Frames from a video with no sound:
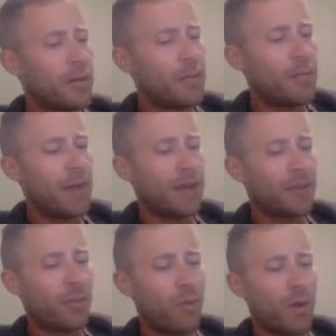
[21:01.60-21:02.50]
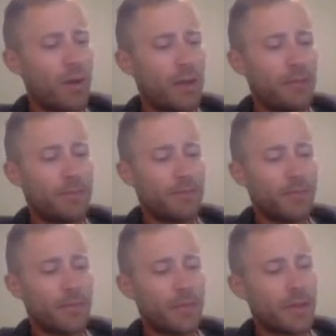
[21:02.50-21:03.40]
mass 1,
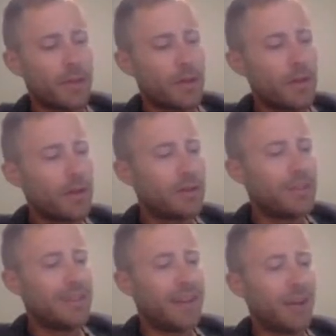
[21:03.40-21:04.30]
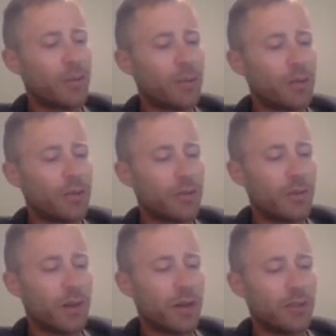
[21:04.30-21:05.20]
downward is the
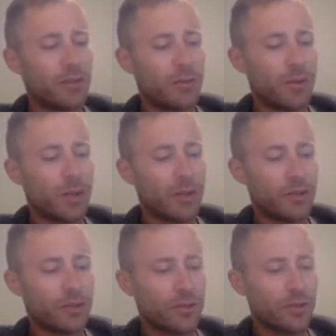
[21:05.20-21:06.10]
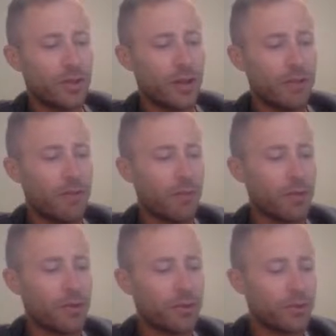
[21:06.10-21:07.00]
positive direction. So the net
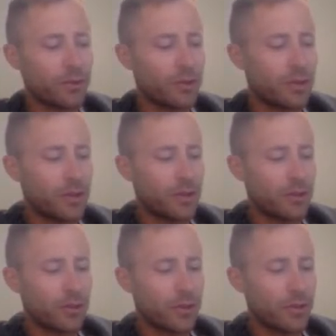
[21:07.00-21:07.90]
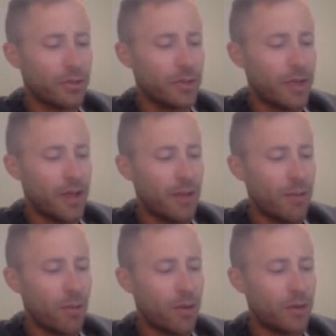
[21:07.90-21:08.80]
force is going to be
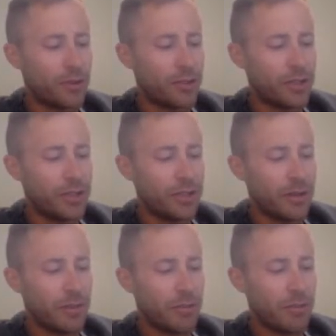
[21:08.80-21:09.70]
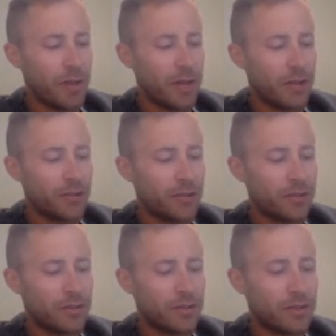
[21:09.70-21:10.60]
m1g minus
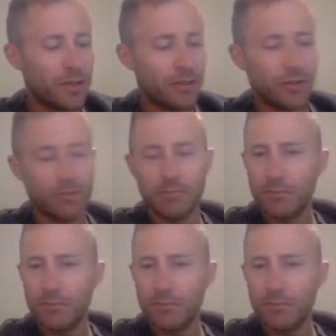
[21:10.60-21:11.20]
tension.